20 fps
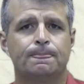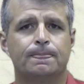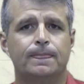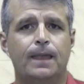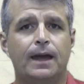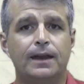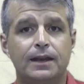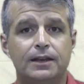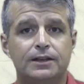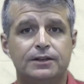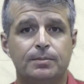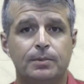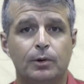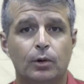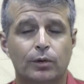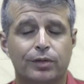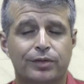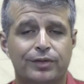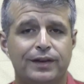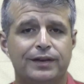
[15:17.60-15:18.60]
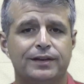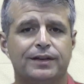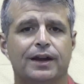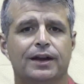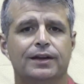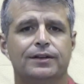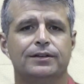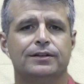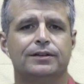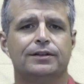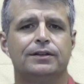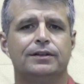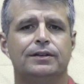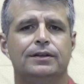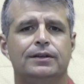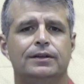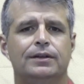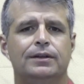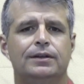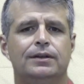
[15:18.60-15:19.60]
They need to be authenticated.
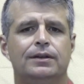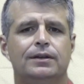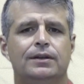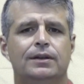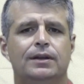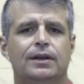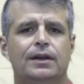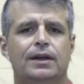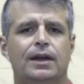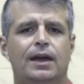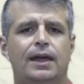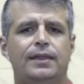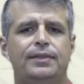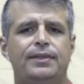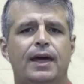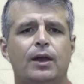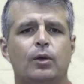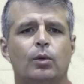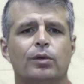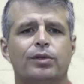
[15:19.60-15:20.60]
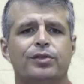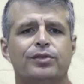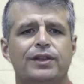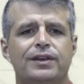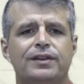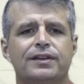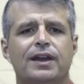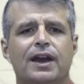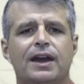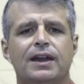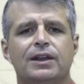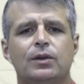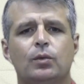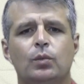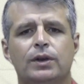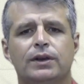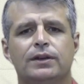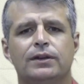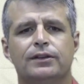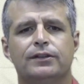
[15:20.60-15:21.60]
And that authenticating
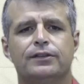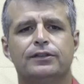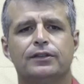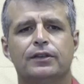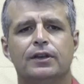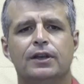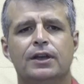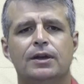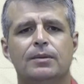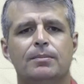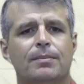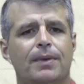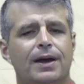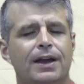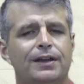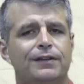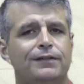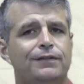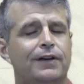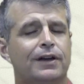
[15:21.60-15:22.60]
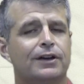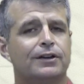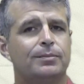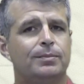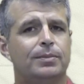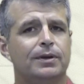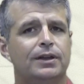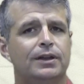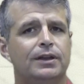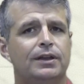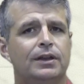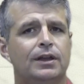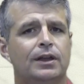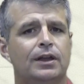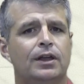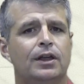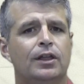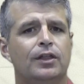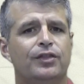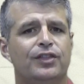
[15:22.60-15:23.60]
witness may in fact be
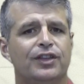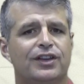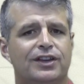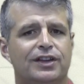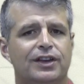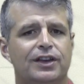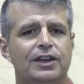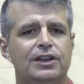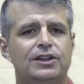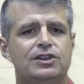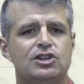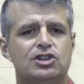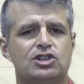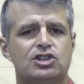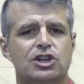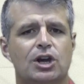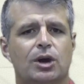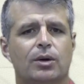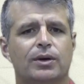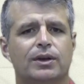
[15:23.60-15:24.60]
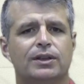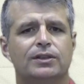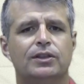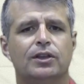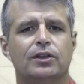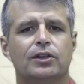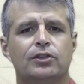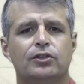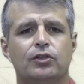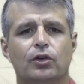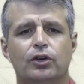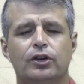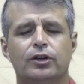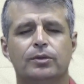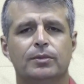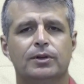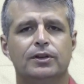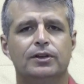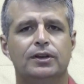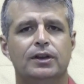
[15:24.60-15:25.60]
the key to showing that the
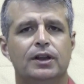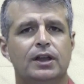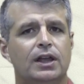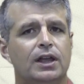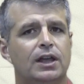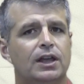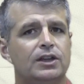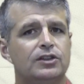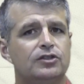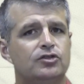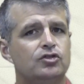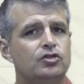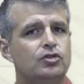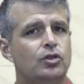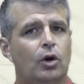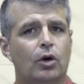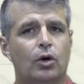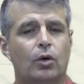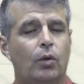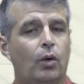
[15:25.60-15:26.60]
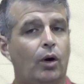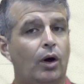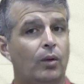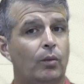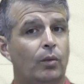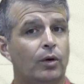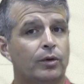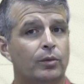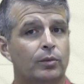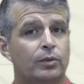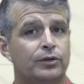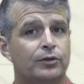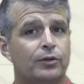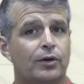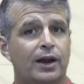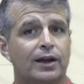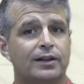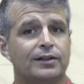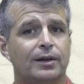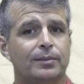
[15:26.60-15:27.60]
document is not quite what it was
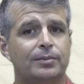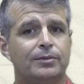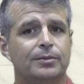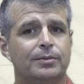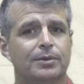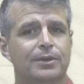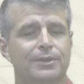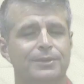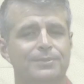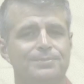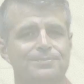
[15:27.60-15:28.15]
cracked up to be.